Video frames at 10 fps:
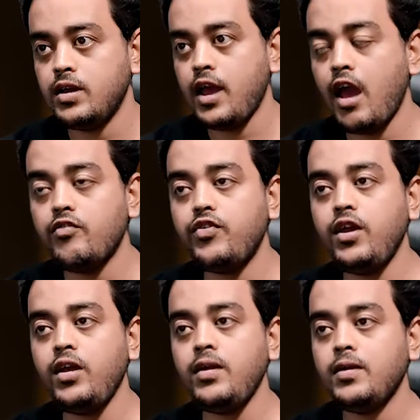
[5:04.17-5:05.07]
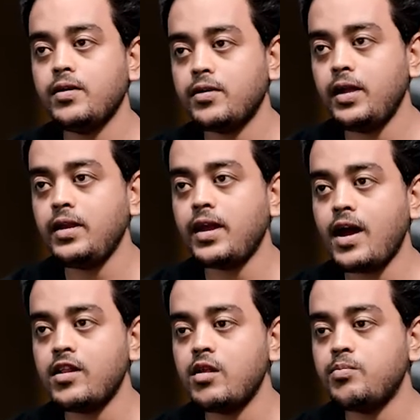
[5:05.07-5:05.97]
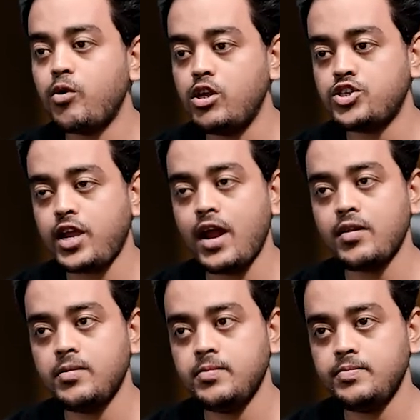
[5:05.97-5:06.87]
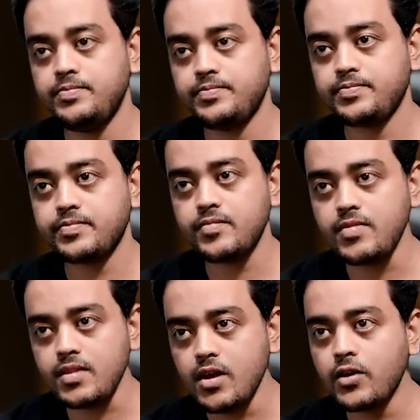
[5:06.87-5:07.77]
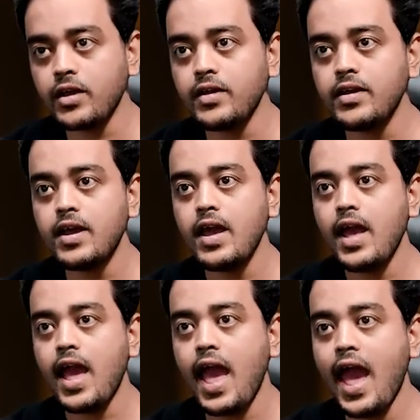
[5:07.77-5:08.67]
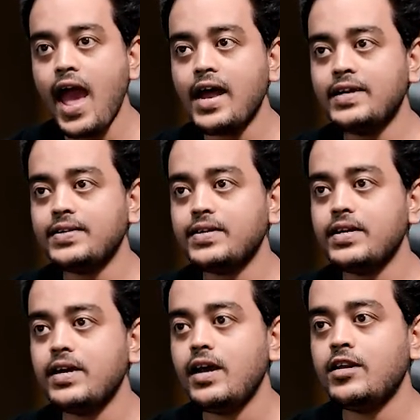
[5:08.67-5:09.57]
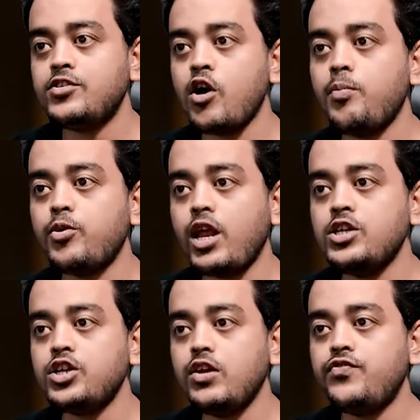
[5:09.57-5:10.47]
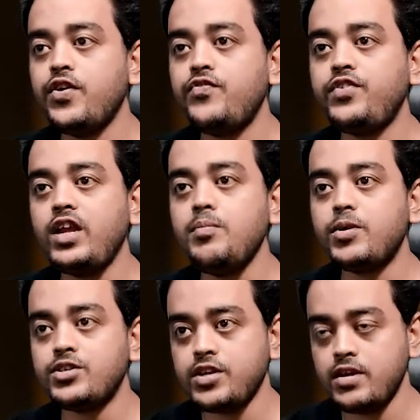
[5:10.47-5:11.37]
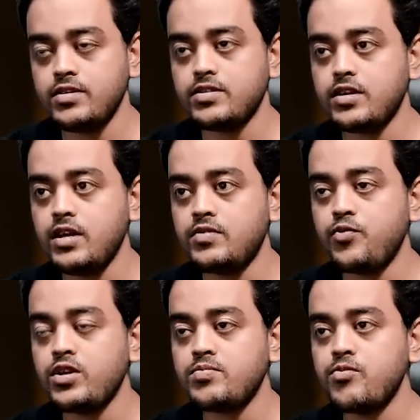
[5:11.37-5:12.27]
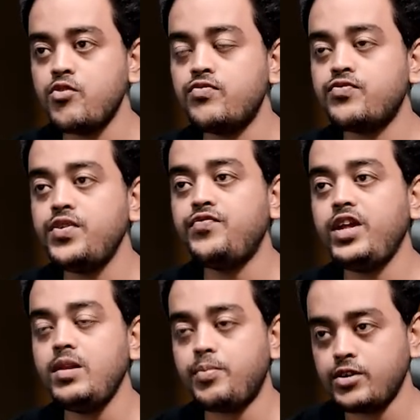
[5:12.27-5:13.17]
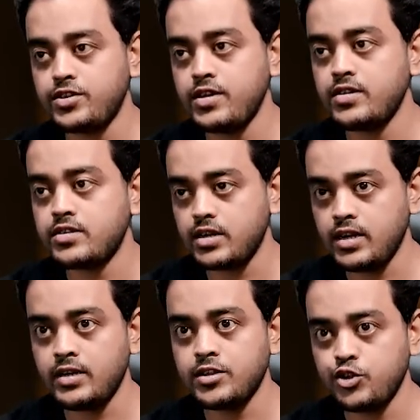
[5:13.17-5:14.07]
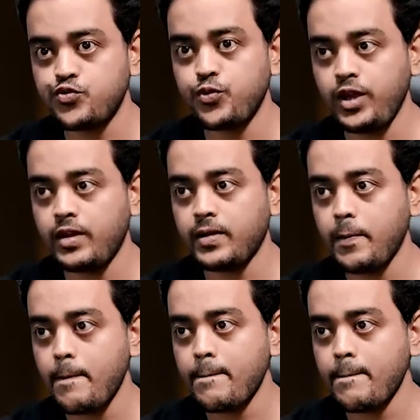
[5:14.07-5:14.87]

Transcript: heavy green candle, a bullish candle. Okay. And It saw potentially 15%. It would move 15% this week.